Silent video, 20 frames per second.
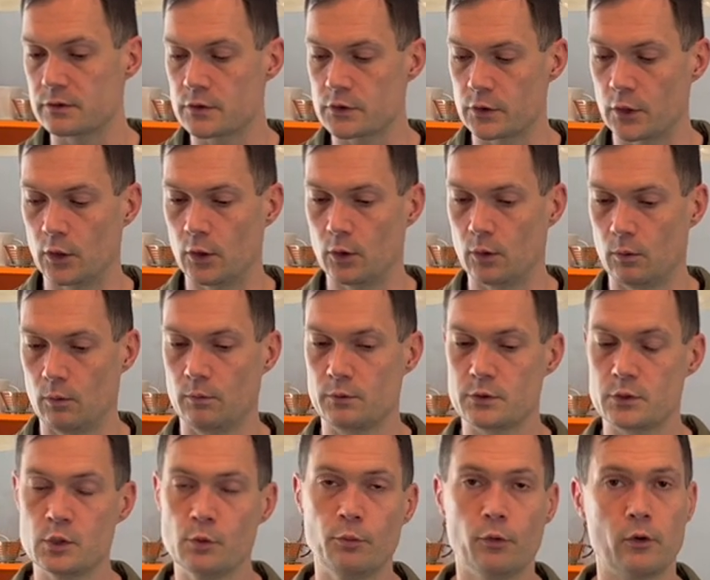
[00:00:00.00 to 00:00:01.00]
So
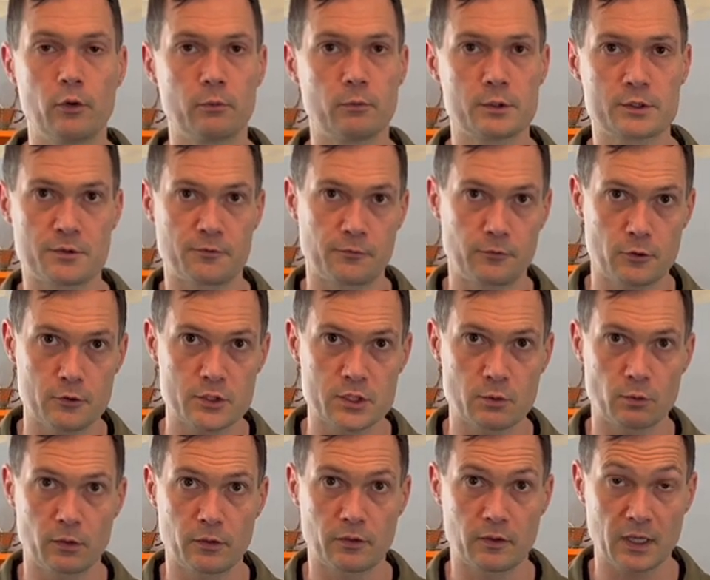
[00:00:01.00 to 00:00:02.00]
DuPont was first
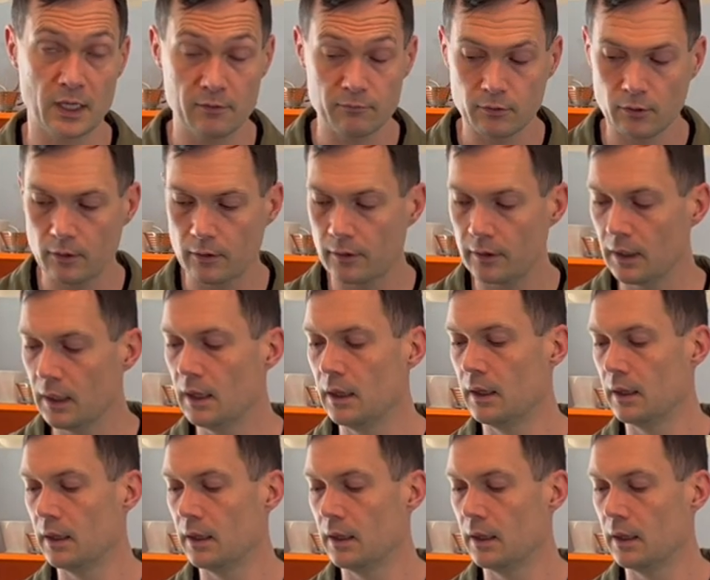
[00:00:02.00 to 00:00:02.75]
with Kevlar,